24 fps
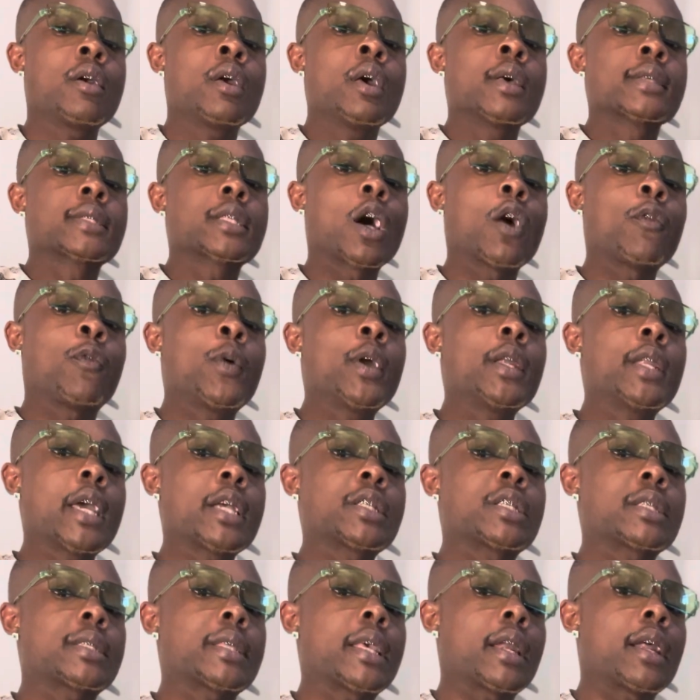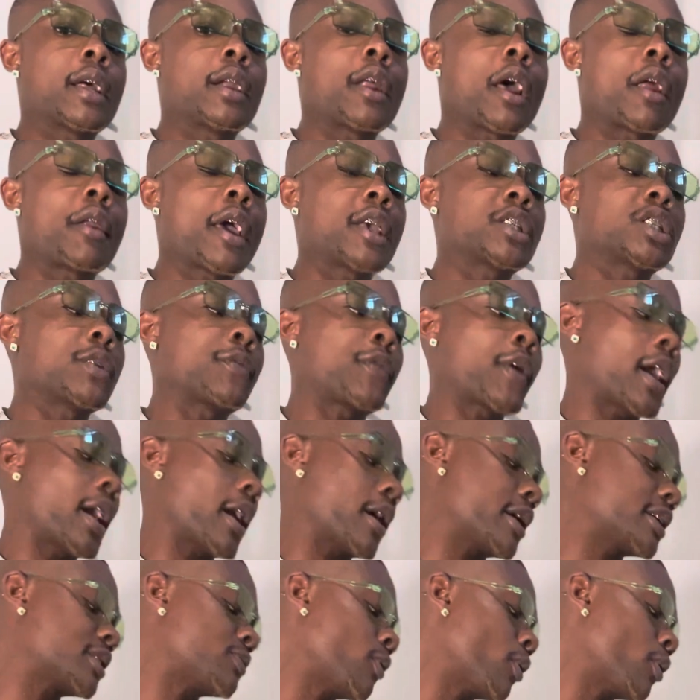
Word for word: So if we did just get a donation for Aries,